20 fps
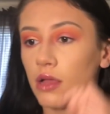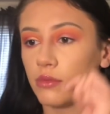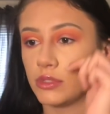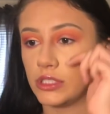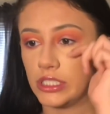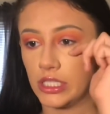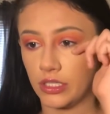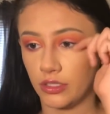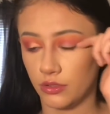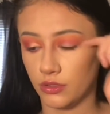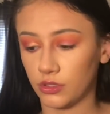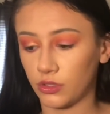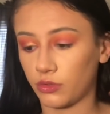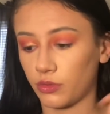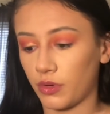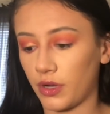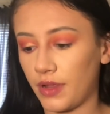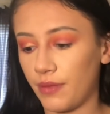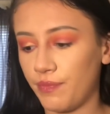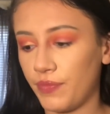Let me tell you a
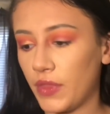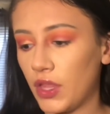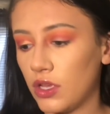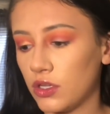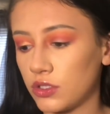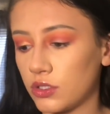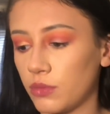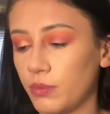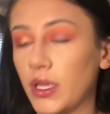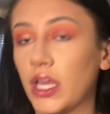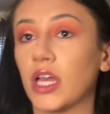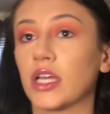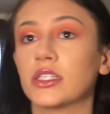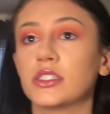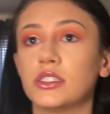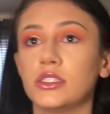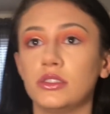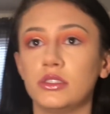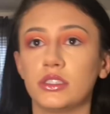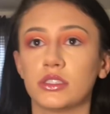story. So
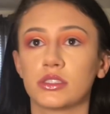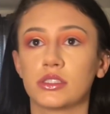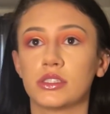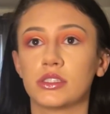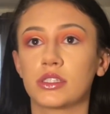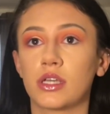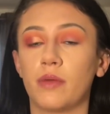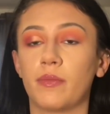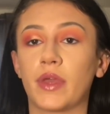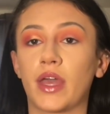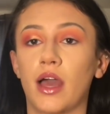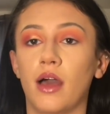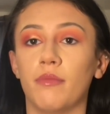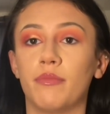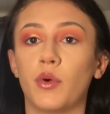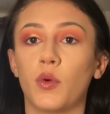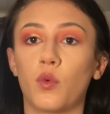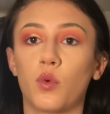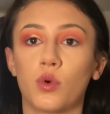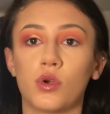because New Year's is coming
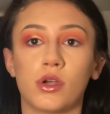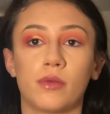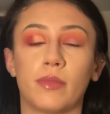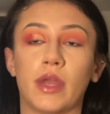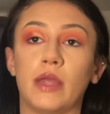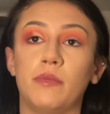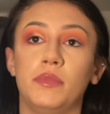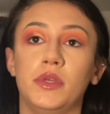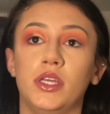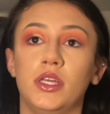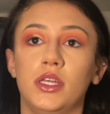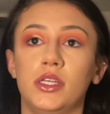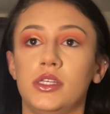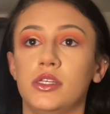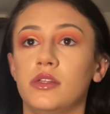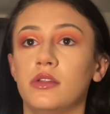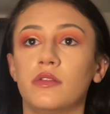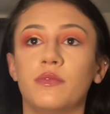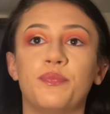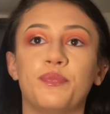up, or it might
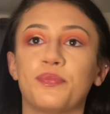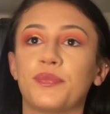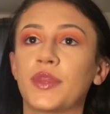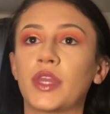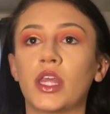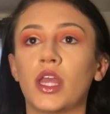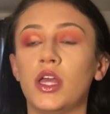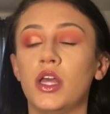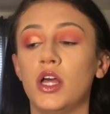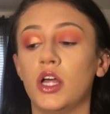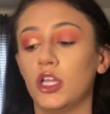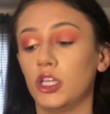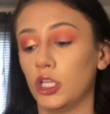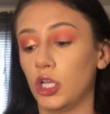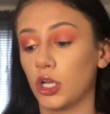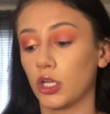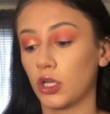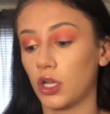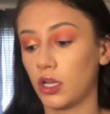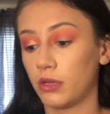be
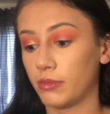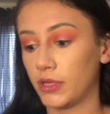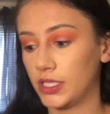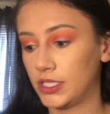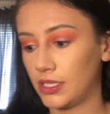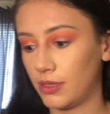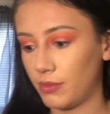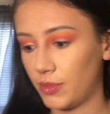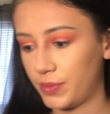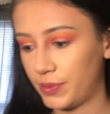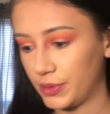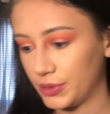long gone by the time I